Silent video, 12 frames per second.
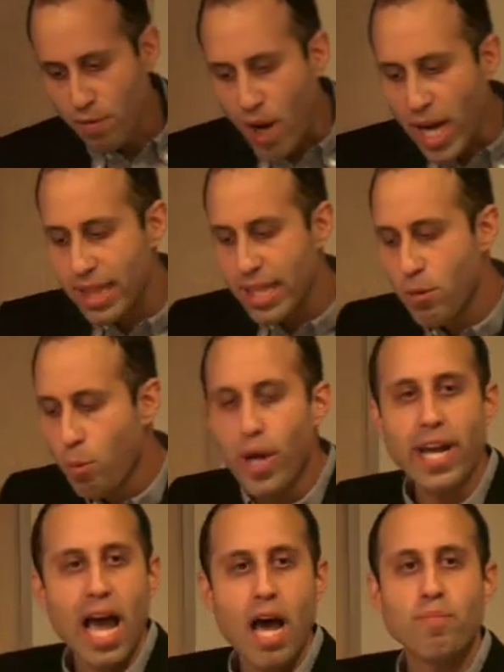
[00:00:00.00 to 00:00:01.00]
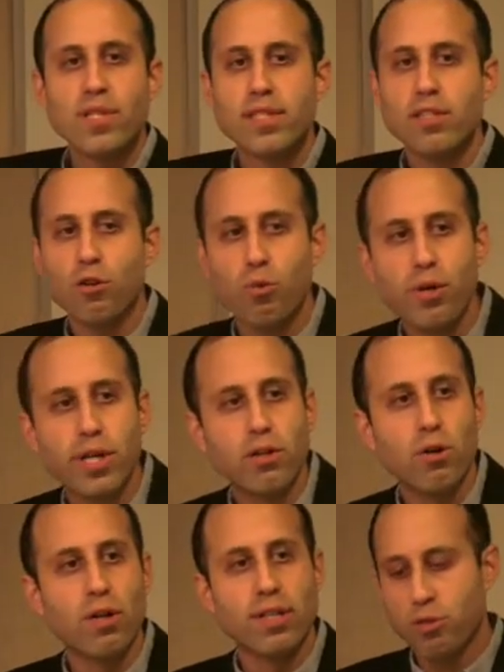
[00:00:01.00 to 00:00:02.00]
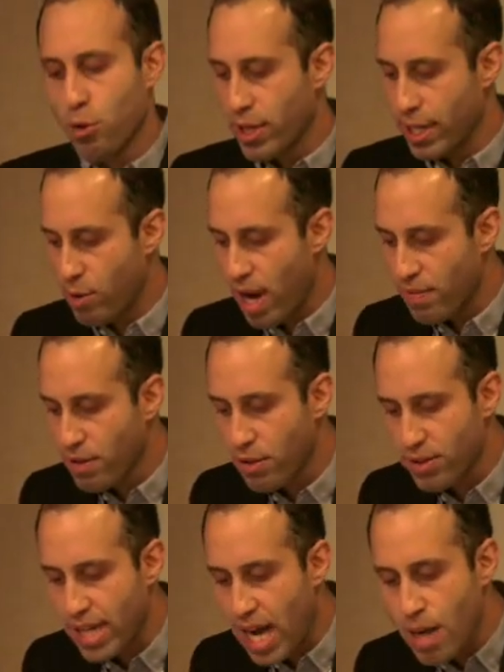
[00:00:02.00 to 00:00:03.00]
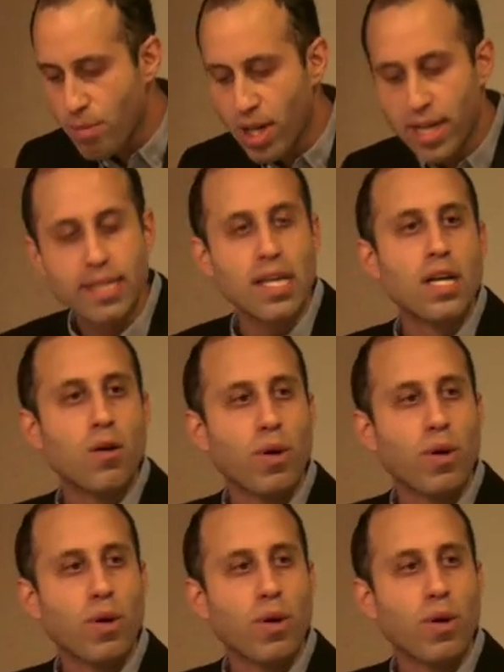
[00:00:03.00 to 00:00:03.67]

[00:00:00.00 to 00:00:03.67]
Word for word: Finally, what happens to critical historiographical timelines